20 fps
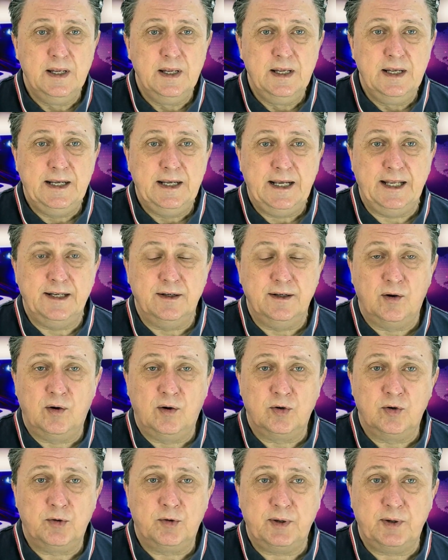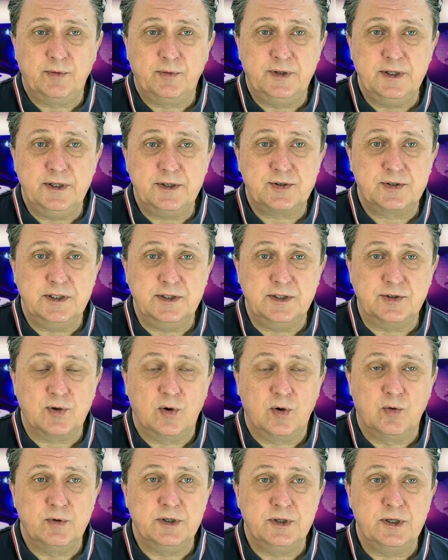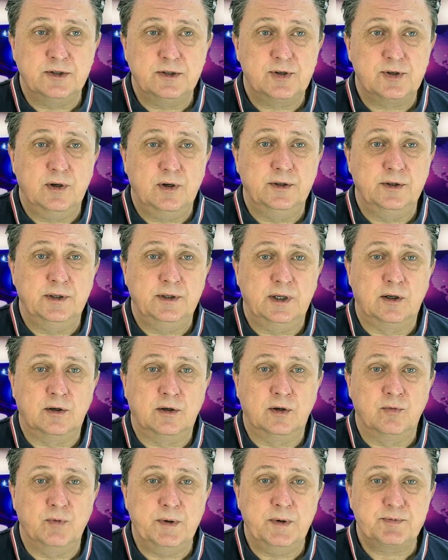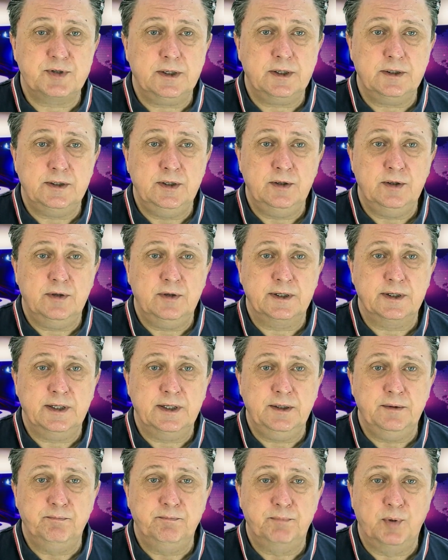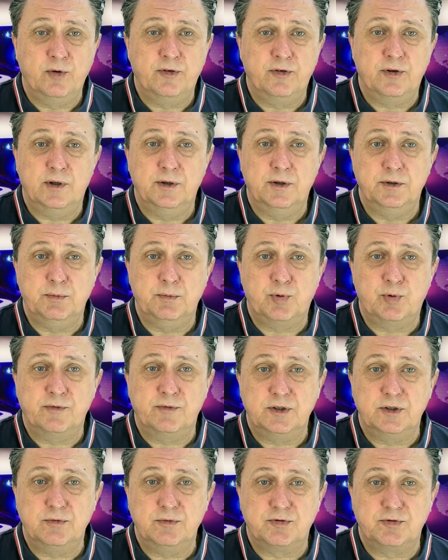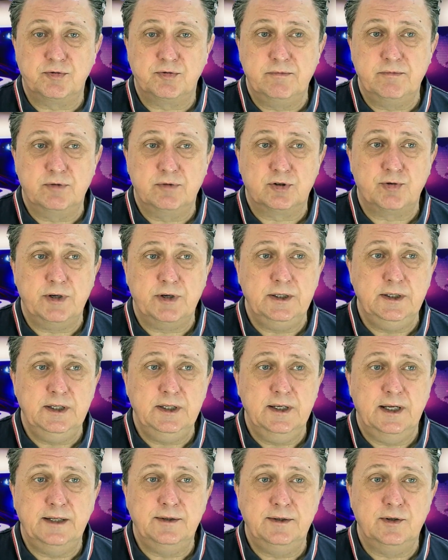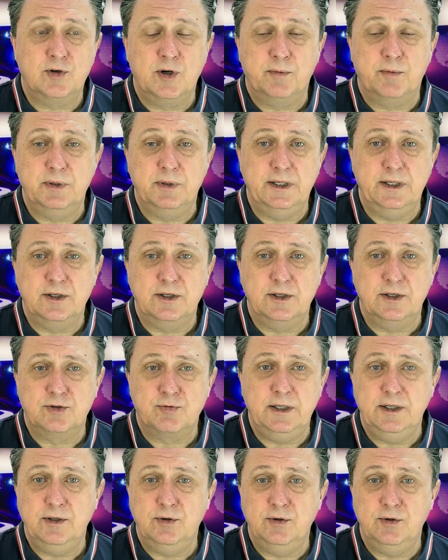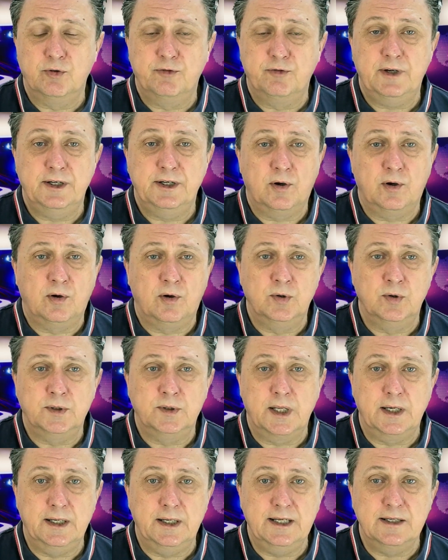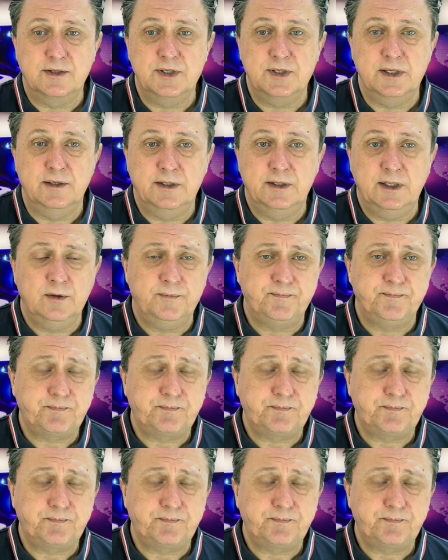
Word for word: And all about this is always on our website here again, both on the Profit Retriever trading and the CopyLink trading. You will find all the links in there,